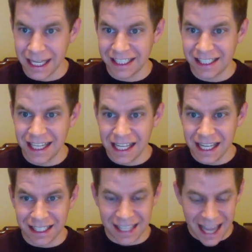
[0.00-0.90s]
It's
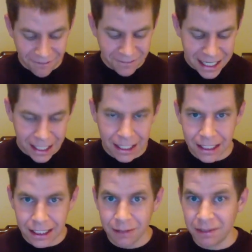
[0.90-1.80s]
hefty,
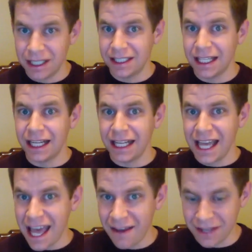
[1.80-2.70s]
but it's not
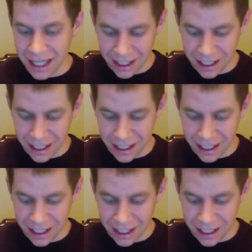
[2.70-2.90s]
heavy.